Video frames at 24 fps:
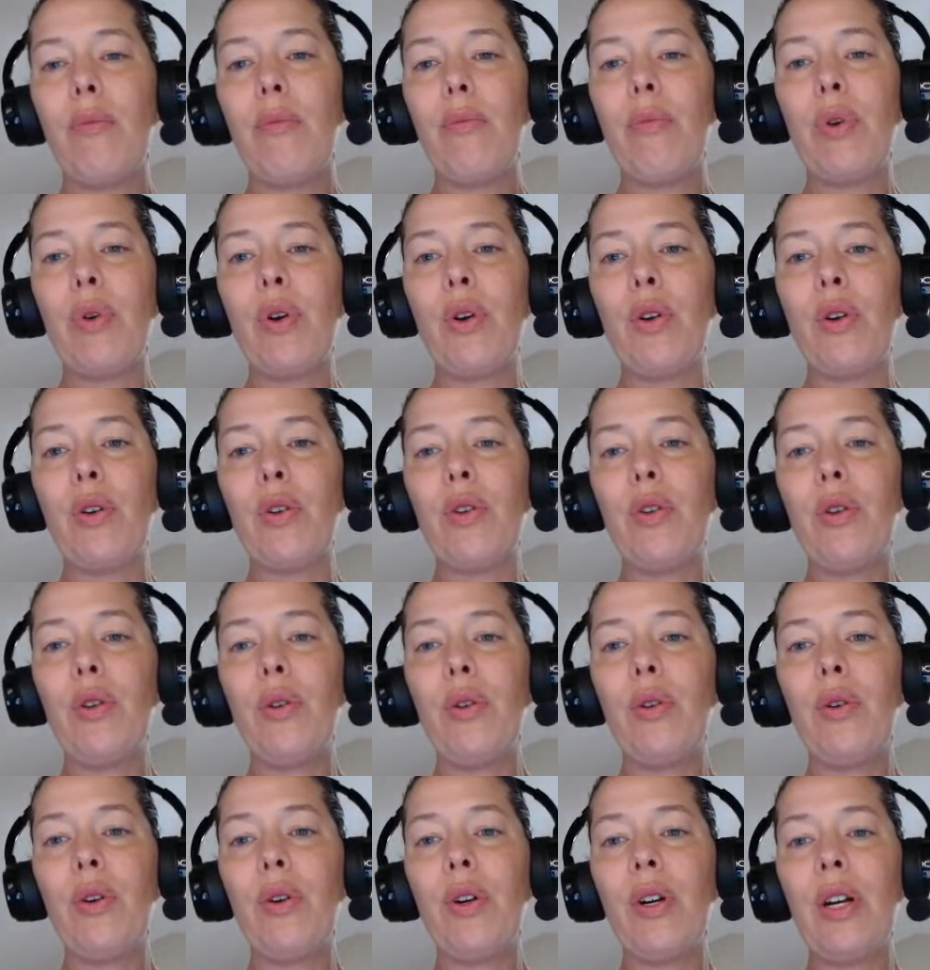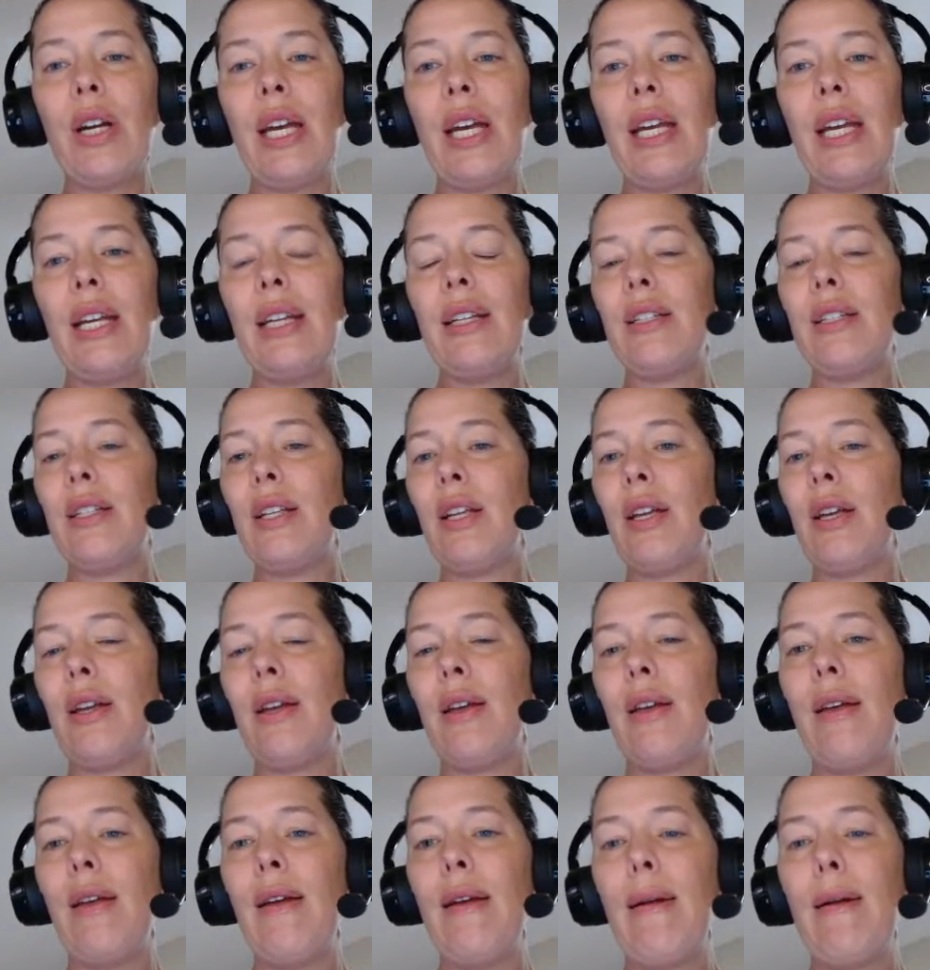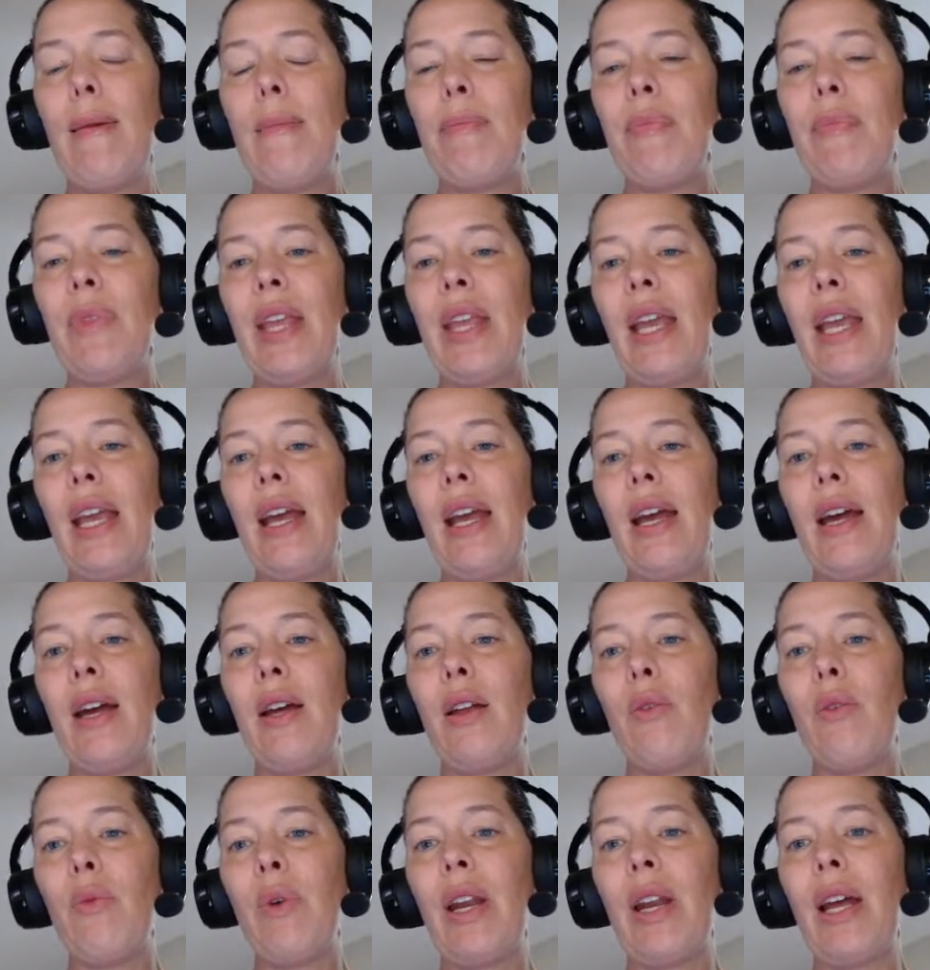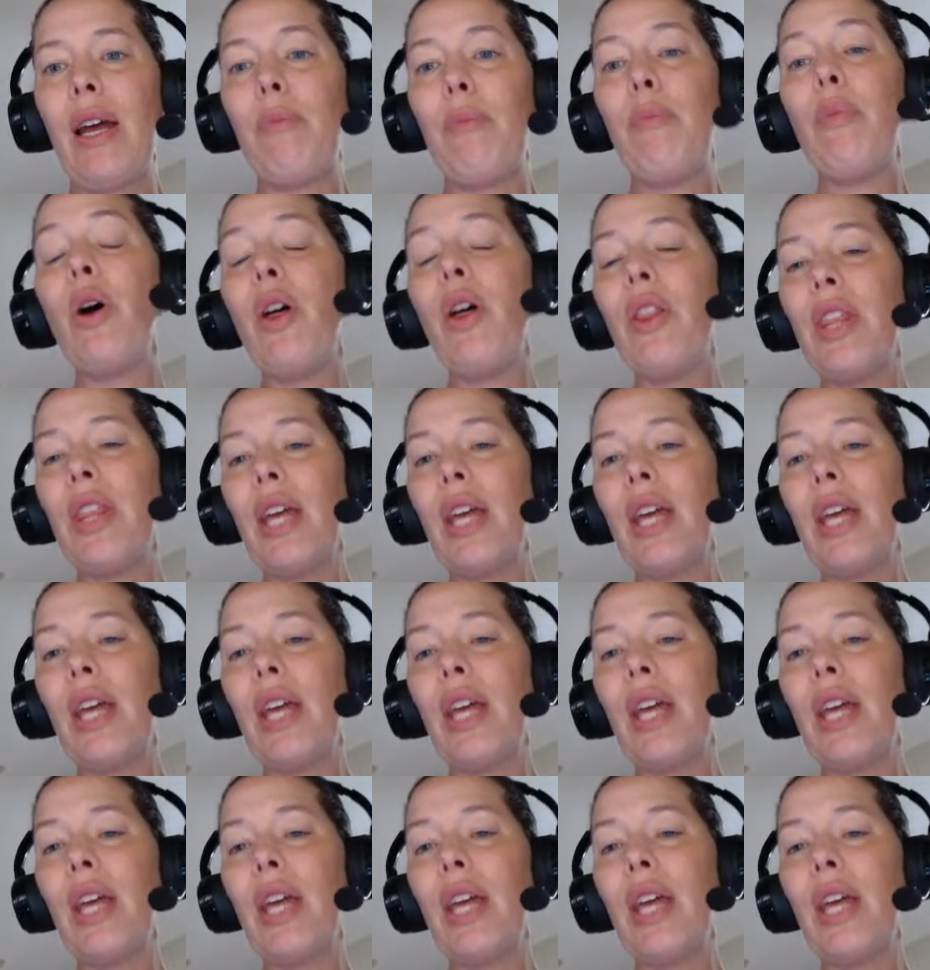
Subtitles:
perchlorate, and when I put